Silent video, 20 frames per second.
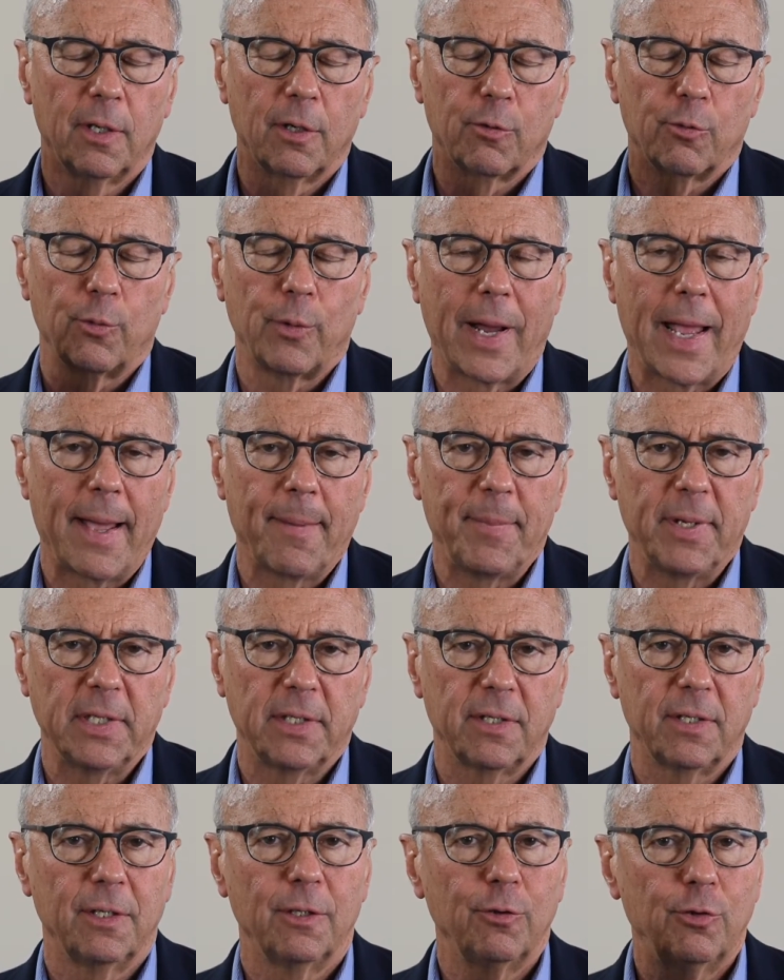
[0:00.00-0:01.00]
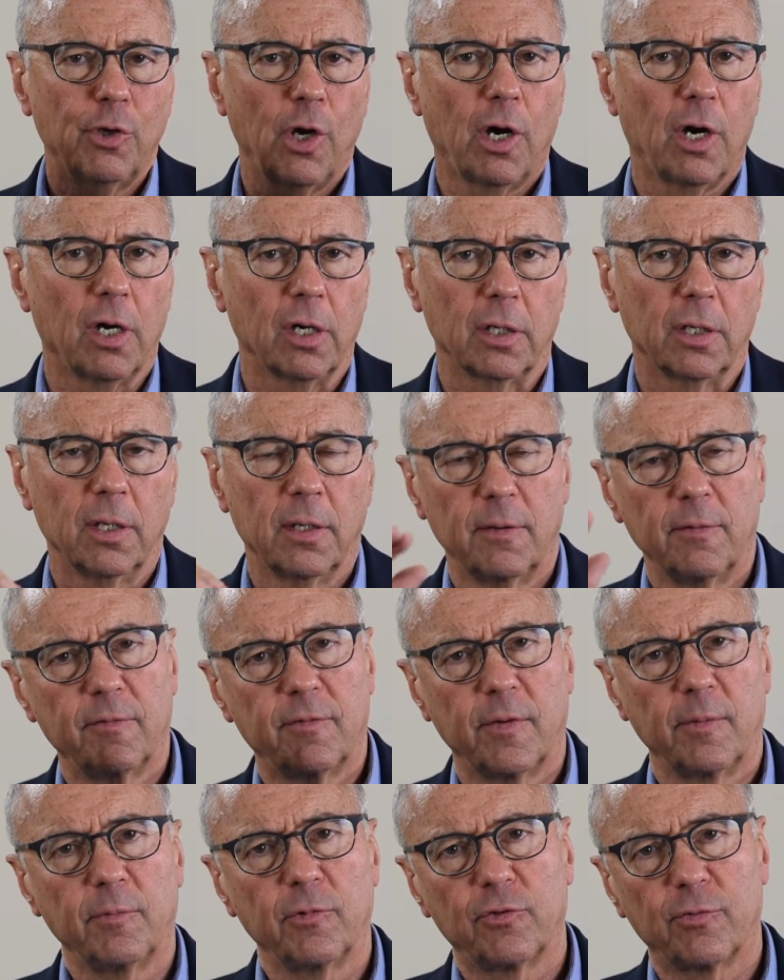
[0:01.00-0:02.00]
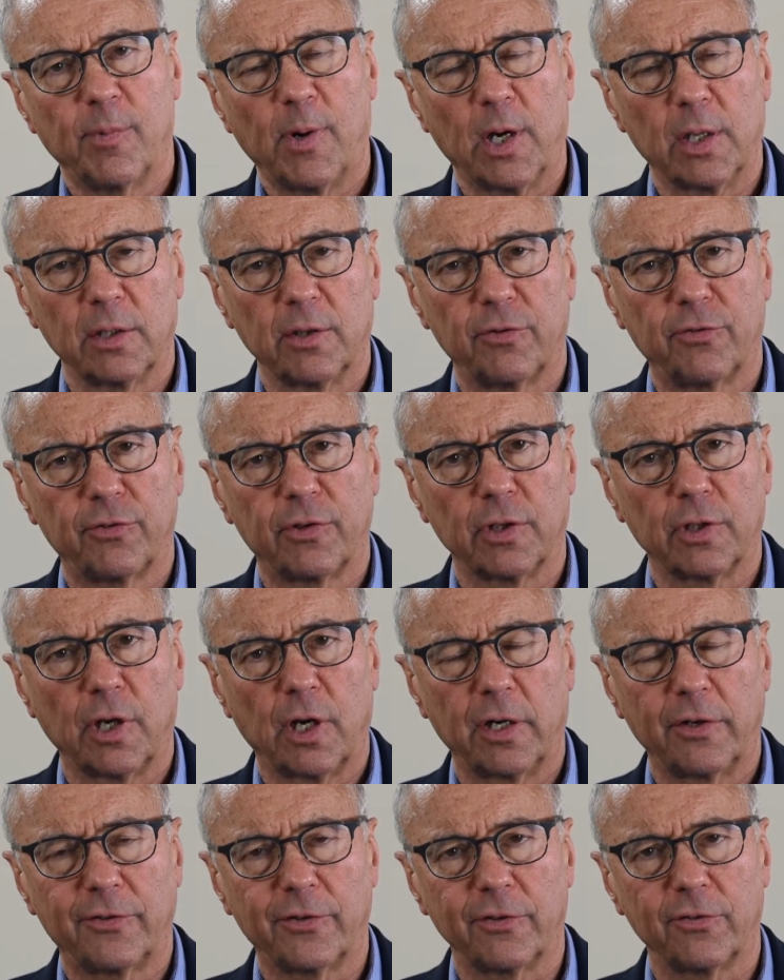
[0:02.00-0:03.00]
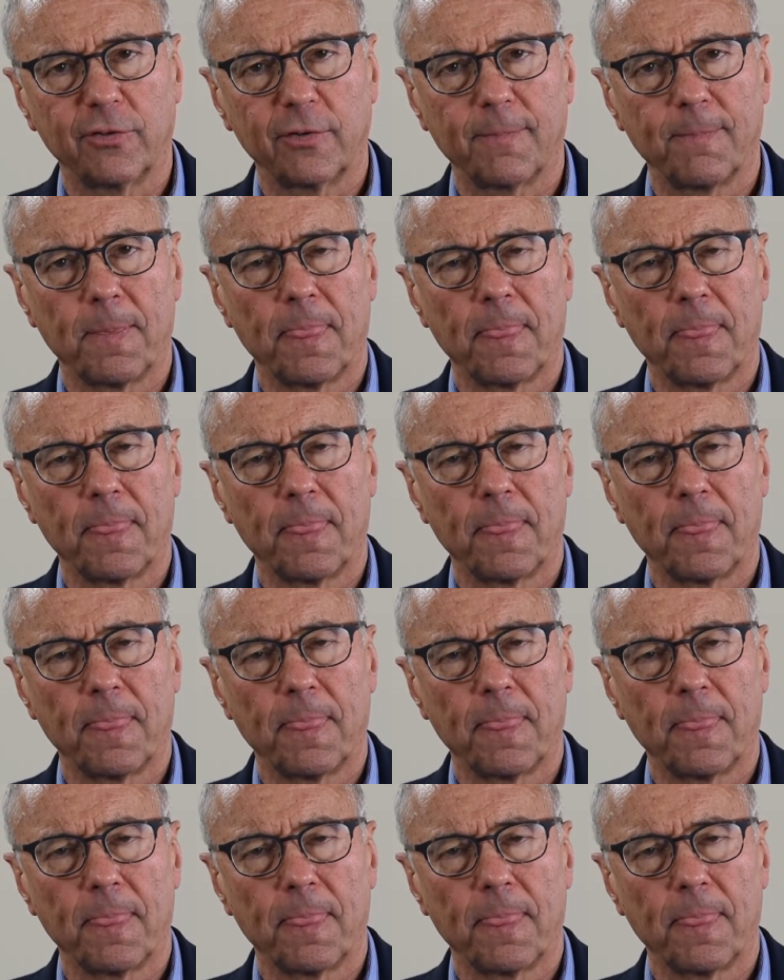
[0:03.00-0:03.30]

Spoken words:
rabbit, dog, from smallest to largest.